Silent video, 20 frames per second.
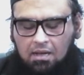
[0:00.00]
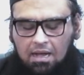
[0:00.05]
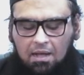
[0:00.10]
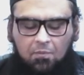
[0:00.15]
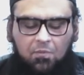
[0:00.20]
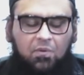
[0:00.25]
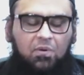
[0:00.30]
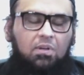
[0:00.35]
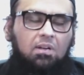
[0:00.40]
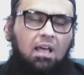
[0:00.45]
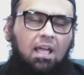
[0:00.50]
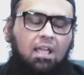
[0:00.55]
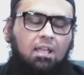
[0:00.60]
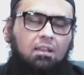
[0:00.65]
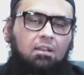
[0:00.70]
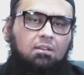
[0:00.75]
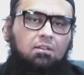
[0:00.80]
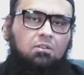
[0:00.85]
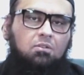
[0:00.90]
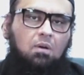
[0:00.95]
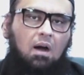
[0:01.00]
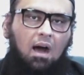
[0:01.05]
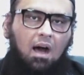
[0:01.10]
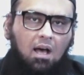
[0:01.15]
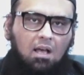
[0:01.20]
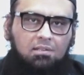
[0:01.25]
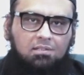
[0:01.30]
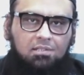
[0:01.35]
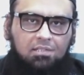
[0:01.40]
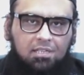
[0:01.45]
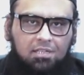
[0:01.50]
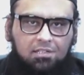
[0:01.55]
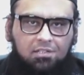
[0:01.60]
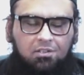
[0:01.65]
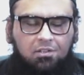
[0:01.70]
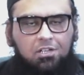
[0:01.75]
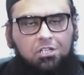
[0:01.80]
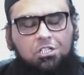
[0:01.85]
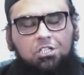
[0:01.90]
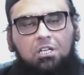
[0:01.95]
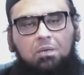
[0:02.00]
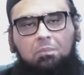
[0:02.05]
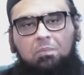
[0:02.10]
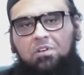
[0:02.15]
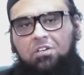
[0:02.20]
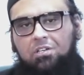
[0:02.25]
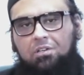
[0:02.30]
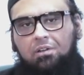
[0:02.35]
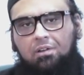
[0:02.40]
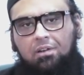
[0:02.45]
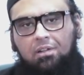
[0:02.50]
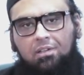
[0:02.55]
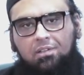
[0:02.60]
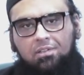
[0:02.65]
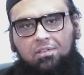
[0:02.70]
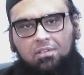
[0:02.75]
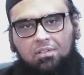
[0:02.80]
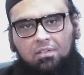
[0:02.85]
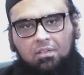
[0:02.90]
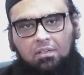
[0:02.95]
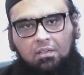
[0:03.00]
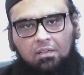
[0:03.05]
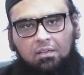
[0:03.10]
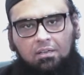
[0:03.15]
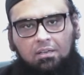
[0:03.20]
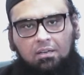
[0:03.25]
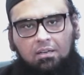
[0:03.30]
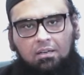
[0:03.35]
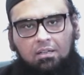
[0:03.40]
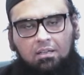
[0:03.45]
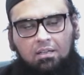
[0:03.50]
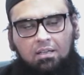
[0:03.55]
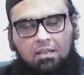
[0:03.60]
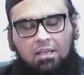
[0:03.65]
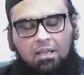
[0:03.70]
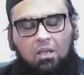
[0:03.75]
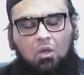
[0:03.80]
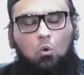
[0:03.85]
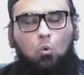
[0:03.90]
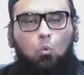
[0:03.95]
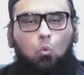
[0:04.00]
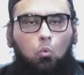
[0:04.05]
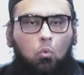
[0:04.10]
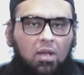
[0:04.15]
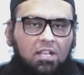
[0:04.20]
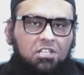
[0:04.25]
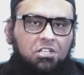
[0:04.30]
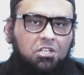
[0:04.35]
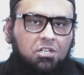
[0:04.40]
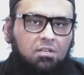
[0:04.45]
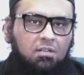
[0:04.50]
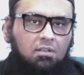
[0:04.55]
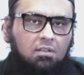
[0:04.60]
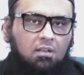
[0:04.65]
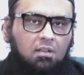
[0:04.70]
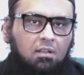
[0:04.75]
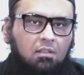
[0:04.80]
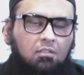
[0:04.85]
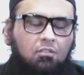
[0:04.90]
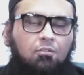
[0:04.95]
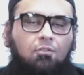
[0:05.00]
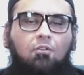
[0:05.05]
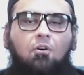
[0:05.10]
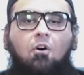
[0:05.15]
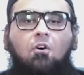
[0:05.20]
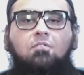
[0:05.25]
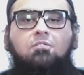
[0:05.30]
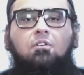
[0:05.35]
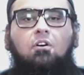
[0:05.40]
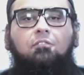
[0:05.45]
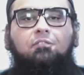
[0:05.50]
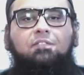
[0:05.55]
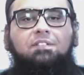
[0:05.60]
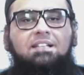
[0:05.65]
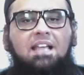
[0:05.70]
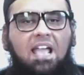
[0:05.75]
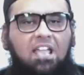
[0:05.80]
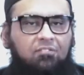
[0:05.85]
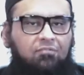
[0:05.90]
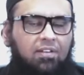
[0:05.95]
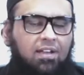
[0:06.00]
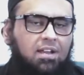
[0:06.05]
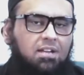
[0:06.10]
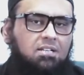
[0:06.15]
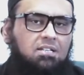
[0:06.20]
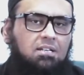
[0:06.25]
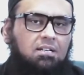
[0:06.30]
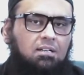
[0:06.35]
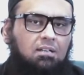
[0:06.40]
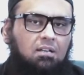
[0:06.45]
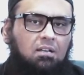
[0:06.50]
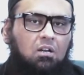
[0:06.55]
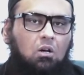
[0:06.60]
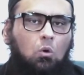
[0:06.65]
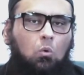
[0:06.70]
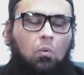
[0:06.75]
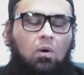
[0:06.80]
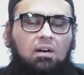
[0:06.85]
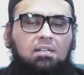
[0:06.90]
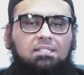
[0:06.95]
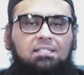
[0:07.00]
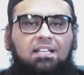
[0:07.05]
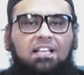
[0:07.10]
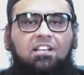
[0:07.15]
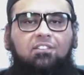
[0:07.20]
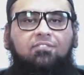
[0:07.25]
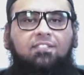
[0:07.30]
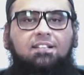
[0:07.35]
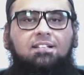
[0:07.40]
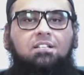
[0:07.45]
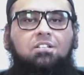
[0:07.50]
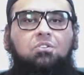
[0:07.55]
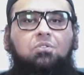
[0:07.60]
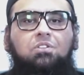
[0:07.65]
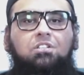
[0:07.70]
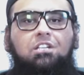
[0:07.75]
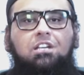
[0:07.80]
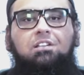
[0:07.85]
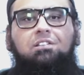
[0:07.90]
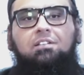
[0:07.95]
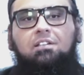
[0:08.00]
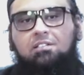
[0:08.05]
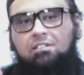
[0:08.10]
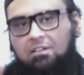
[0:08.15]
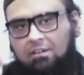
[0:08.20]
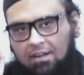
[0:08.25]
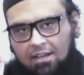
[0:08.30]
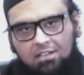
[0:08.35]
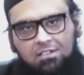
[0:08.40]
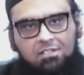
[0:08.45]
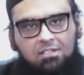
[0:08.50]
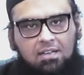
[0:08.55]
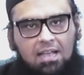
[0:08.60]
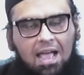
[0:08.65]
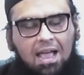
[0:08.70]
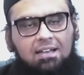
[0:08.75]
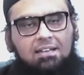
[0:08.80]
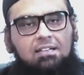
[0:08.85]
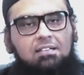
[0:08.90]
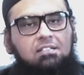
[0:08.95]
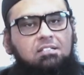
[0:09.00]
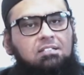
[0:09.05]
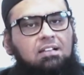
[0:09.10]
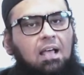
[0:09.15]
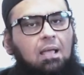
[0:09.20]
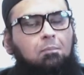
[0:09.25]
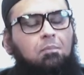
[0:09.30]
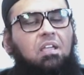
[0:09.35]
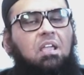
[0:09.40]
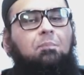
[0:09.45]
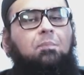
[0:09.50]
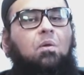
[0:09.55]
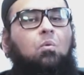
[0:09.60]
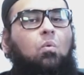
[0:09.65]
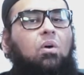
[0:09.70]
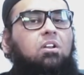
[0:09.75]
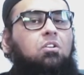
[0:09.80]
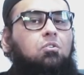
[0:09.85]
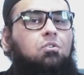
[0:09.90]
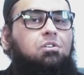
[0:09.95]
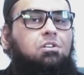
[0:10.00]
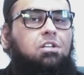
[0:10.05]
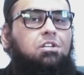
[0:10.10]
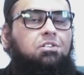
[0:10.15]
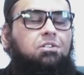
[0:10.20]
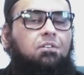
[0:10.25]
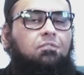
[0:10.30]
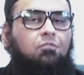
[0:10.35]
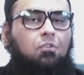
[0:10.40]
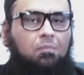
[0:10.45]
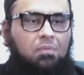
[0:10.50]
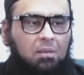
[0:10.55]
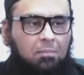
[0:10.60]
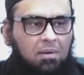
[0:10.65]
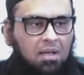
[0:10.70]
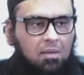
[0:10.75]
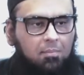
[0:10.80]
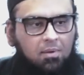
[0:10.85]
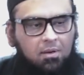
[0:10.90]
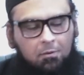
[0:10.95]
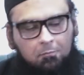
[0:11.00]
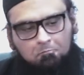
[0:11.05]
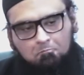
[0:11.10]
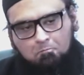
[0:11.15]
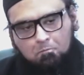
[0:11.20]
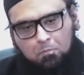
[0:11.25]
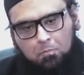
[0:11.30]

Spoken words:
I would like to ask these Christian missionaries, which throne of David was given to Jesus Christ at his time? Give me one quotation from the Bible.